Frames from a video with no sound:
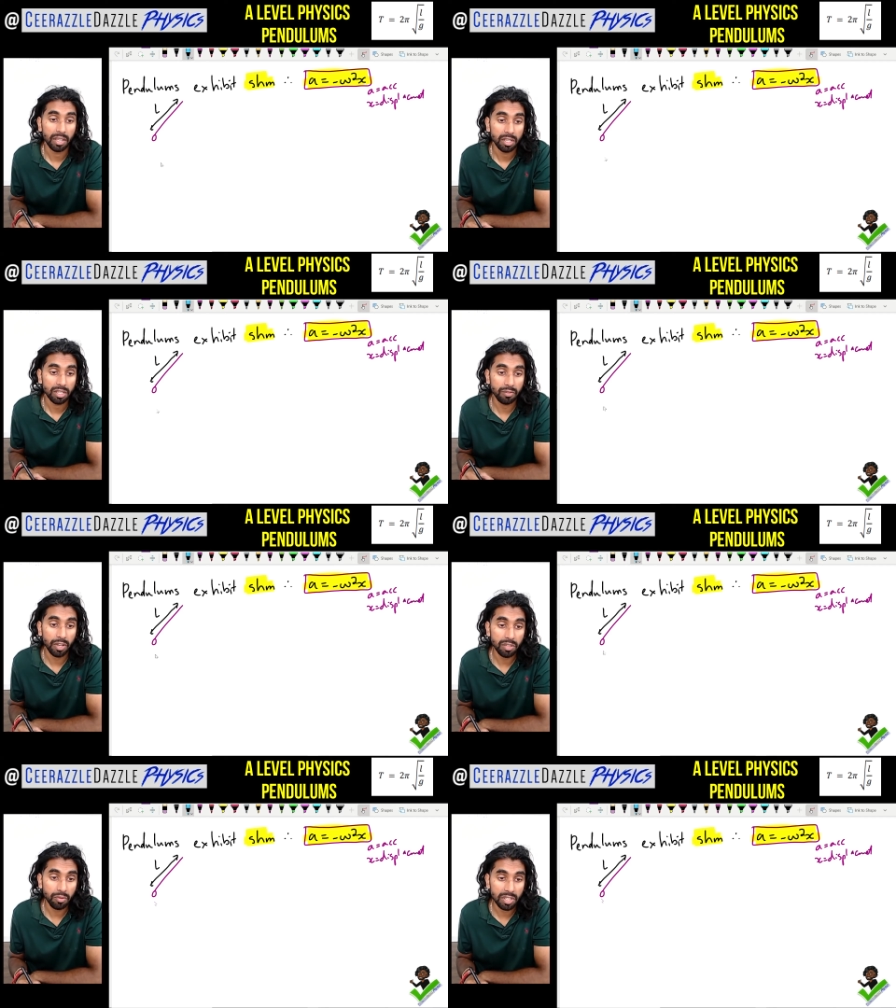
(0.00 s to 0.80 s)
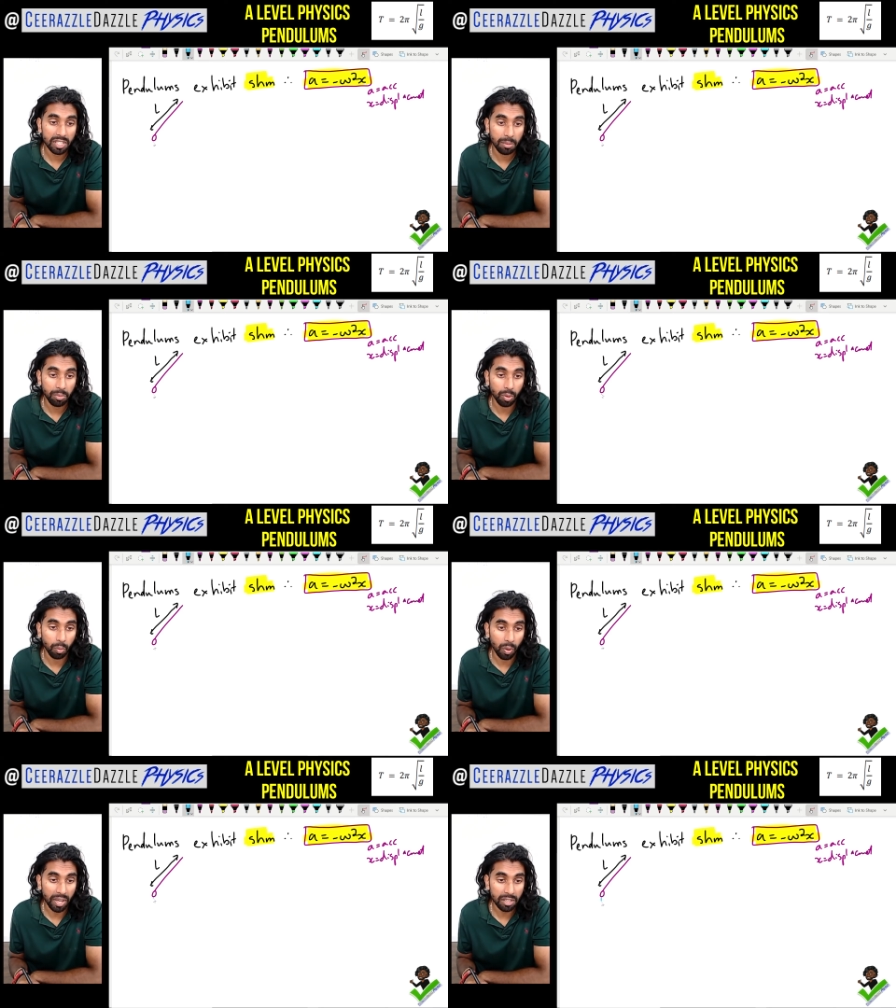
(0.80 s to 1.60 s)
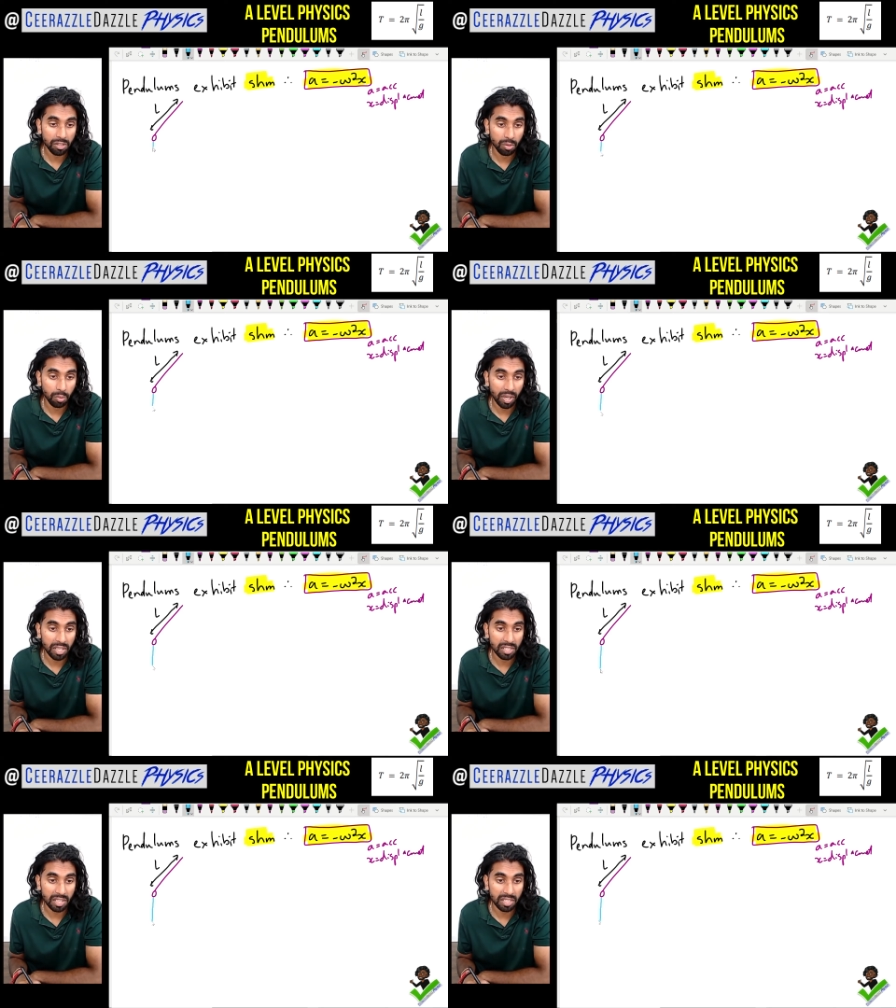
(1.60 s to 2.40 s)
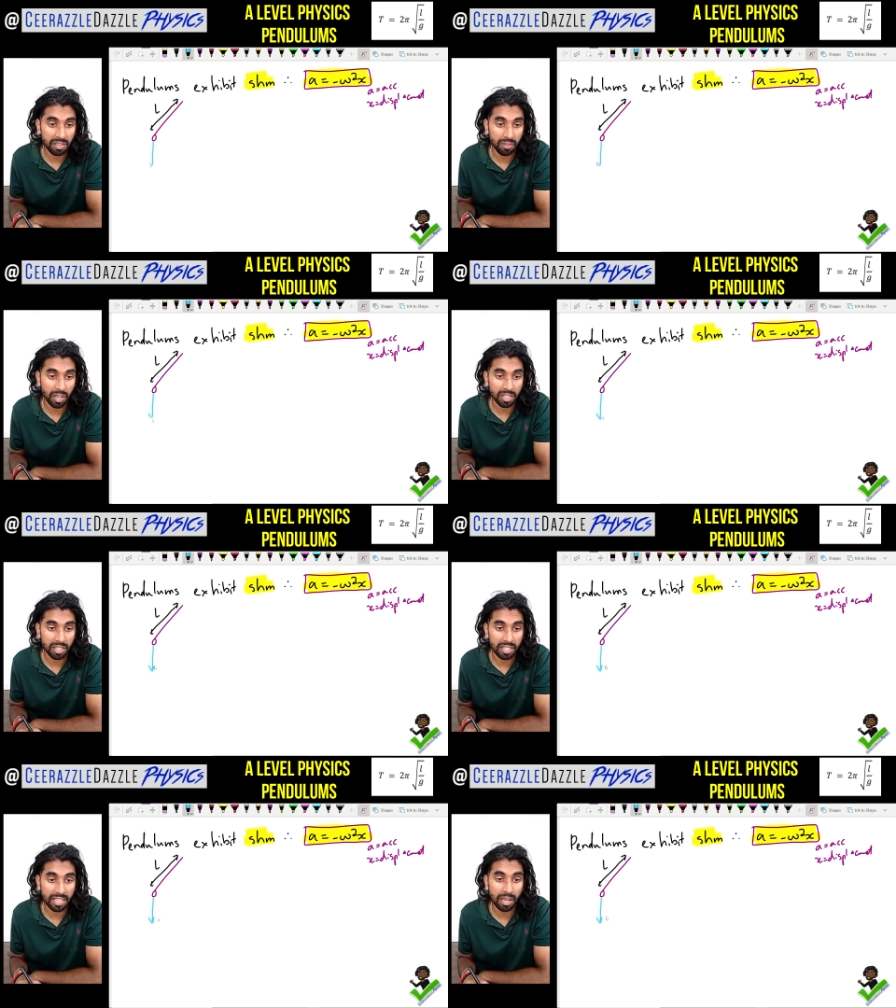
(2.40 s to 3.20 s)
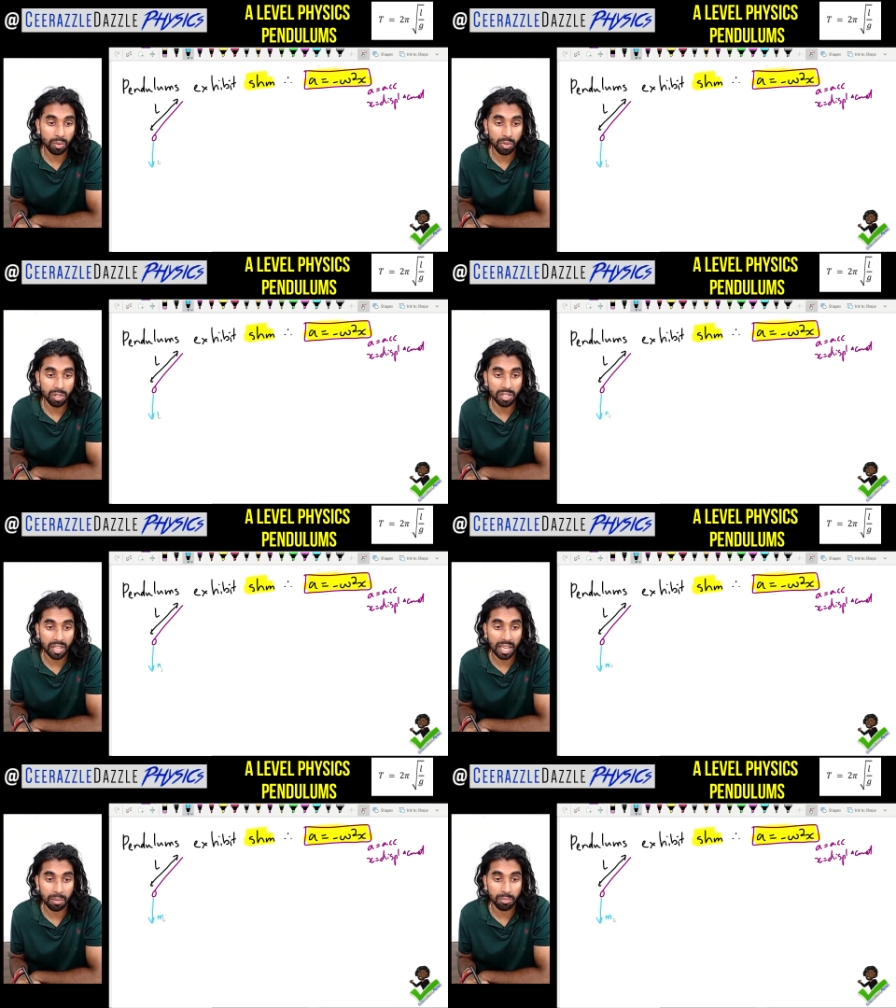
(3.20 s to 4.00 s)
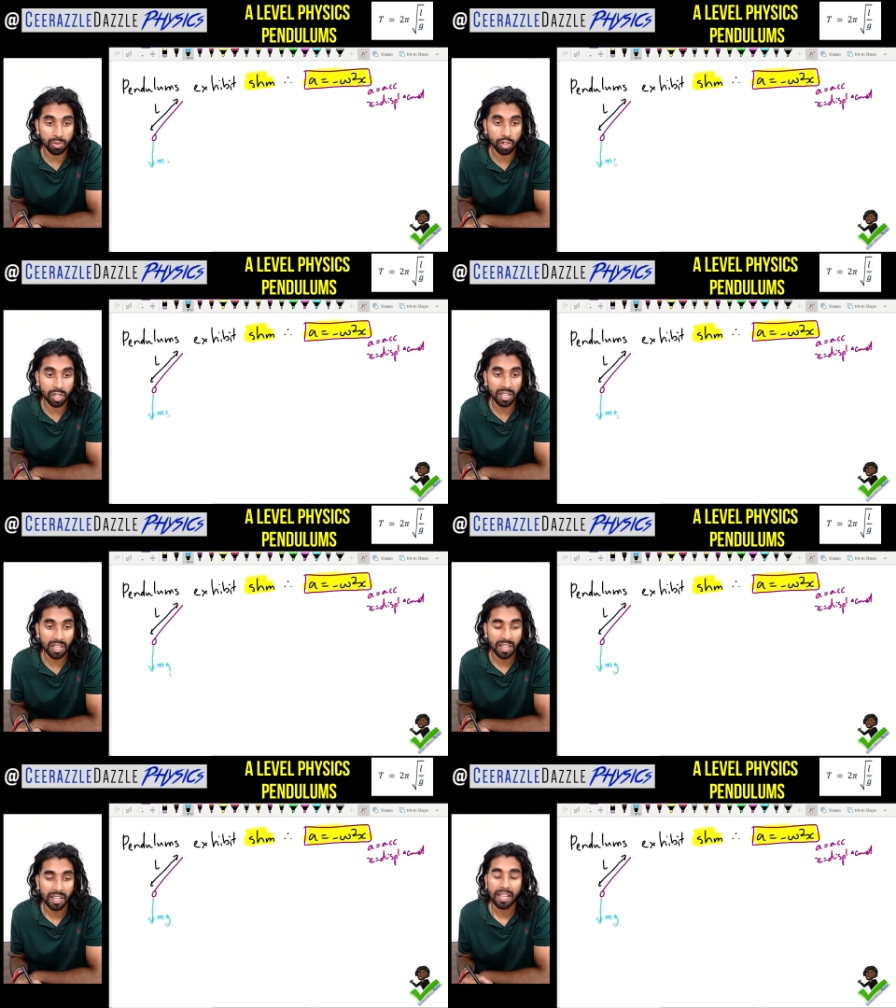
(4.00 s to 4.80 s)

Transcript: So first of all, let's label the weight. So the weight is acting vertically downwards, mg.